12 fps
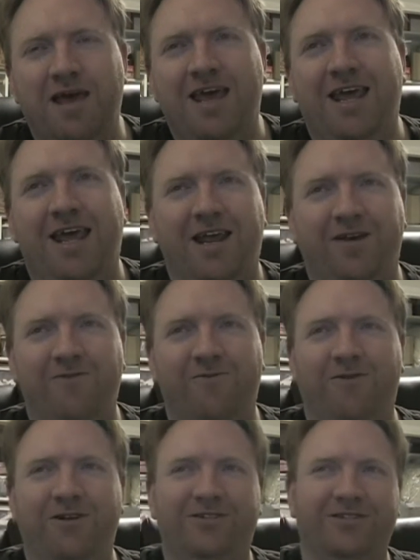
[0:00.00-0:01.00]
pain,
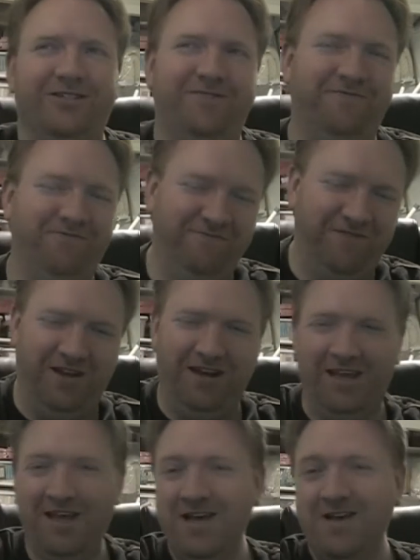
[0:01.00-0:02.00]
which is funny.